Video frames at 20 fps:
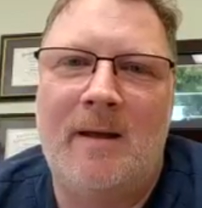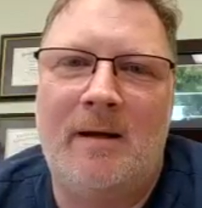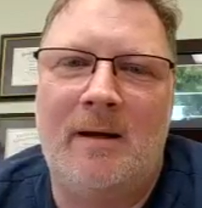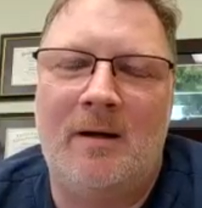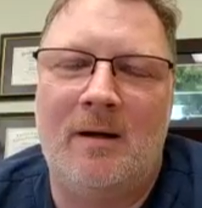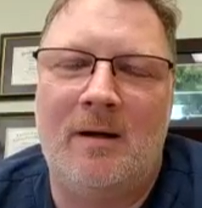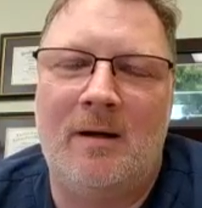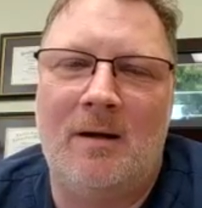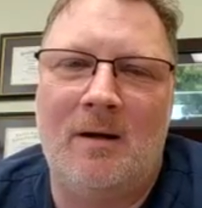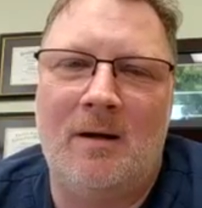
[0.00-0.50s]

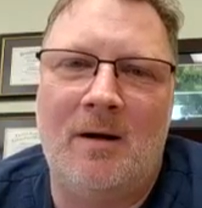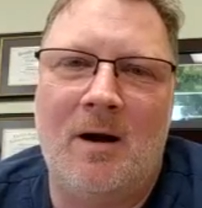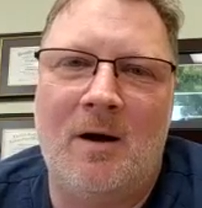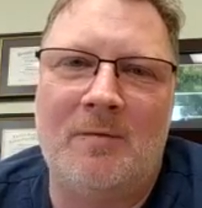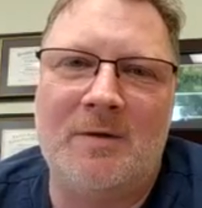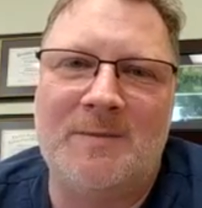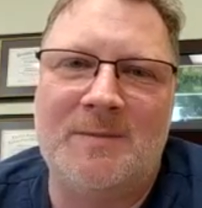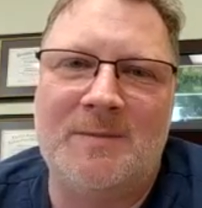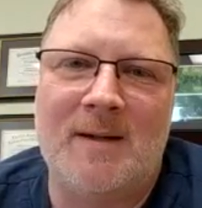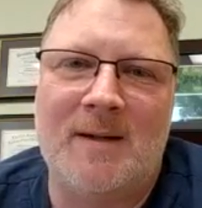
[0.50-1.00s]
And our
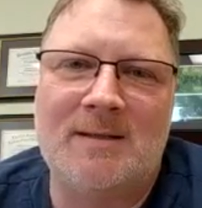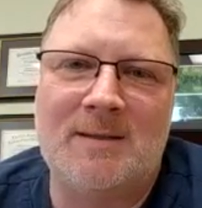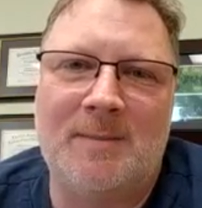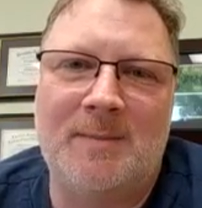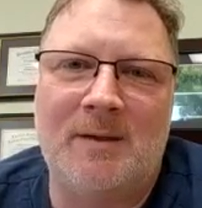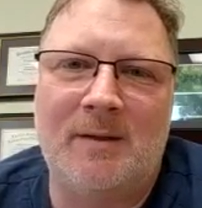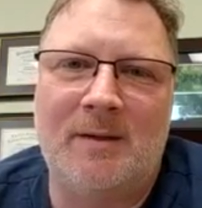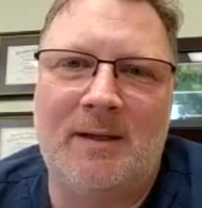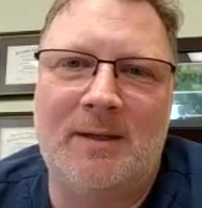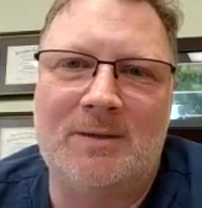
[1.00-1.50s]

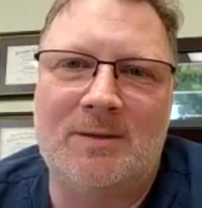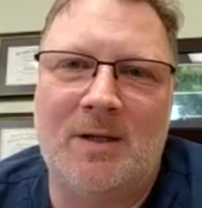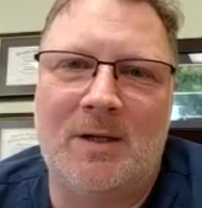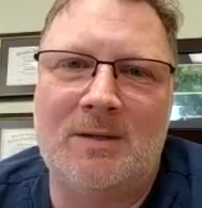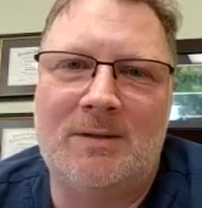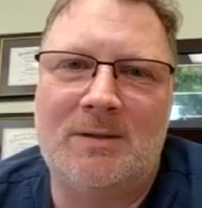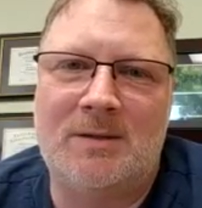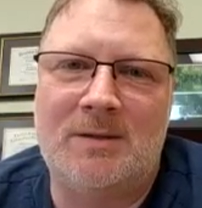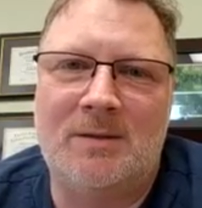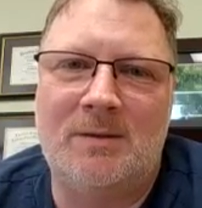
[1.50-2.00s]
responsibilities are
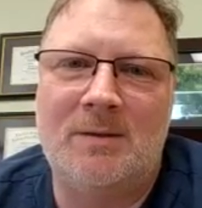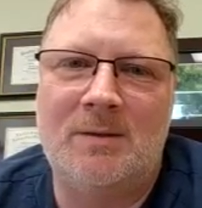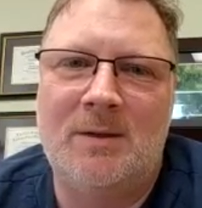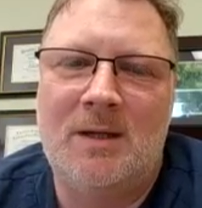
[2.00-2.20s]
to